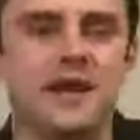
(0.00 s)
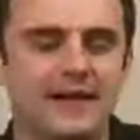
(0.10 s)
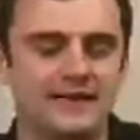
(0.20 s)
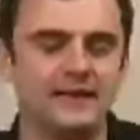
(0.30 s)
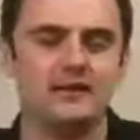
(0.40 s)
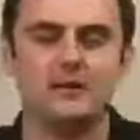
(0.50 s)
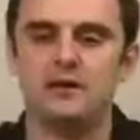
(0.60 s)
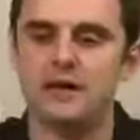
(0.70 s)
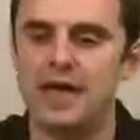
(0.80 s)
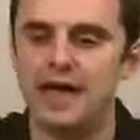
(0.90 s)
90
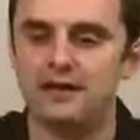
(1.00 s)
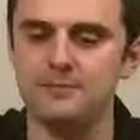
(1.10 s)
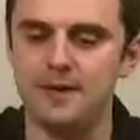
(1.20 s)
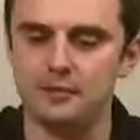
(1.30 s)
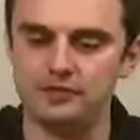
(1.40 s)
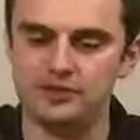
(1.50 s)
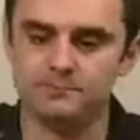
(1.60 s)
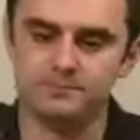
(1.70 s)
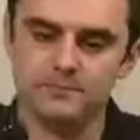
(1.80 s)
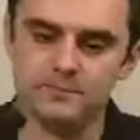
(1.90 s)
Allen Meadows.
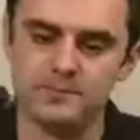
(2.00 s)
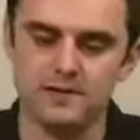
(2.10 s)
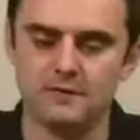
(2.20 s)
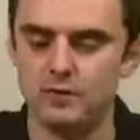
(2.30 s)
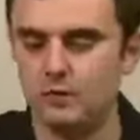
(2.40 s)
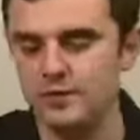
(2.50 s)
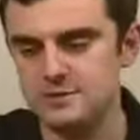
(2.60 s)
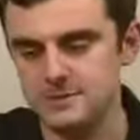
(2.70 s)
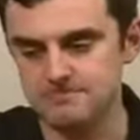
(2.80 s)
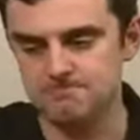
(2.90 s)
Let's give a little rinse.